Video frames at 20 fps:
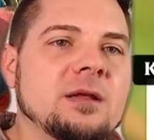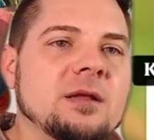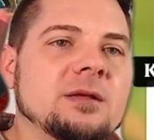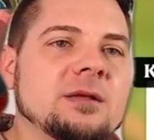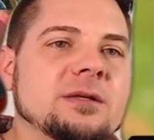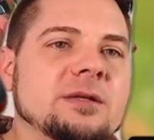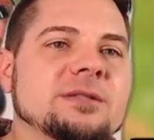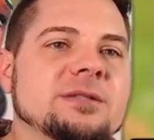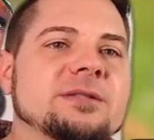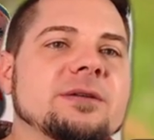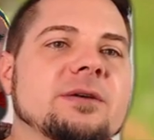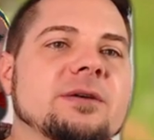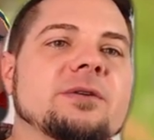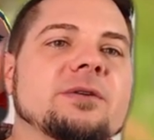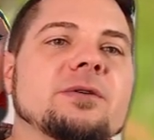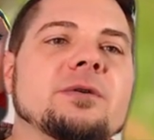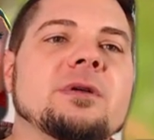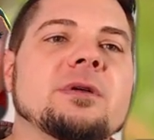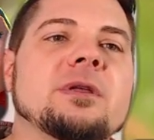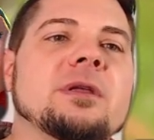
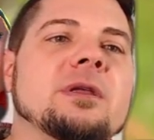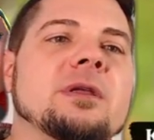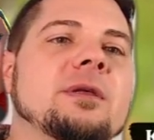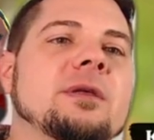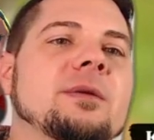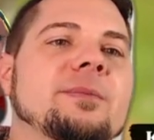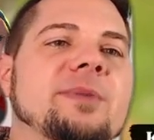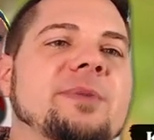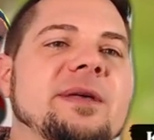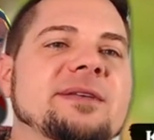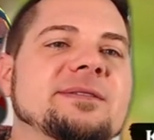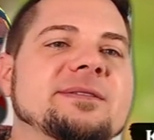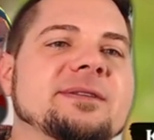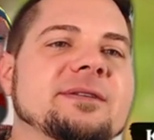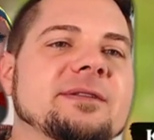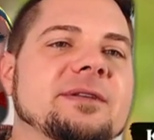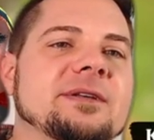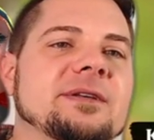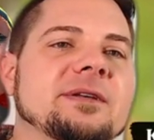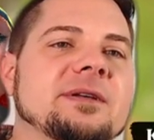So
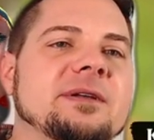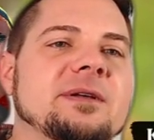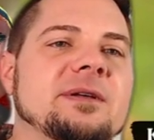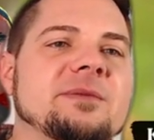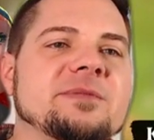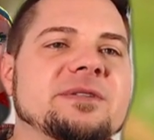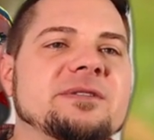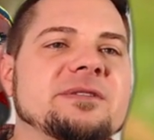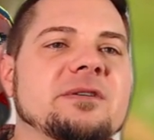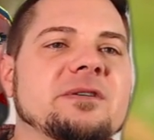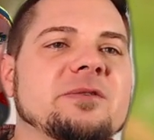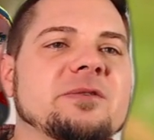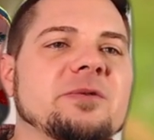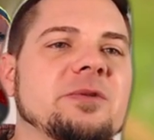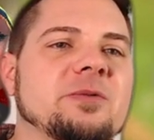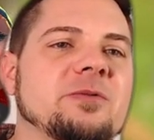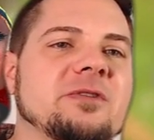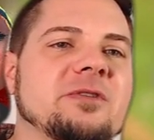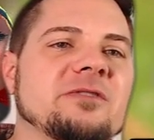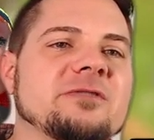basically, I'm stuck with
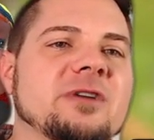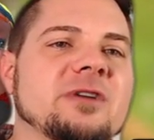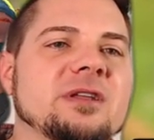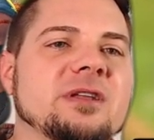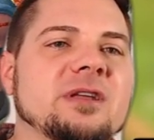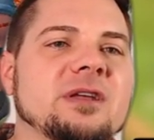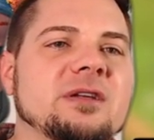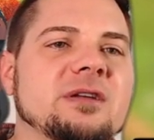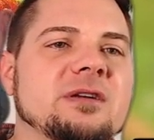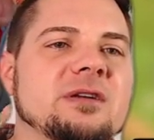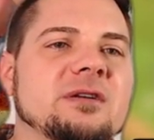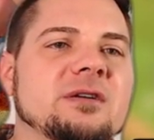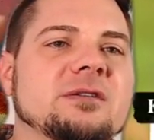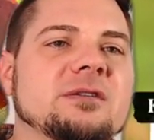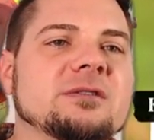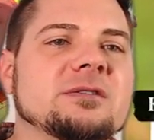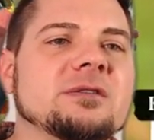whatever I get here,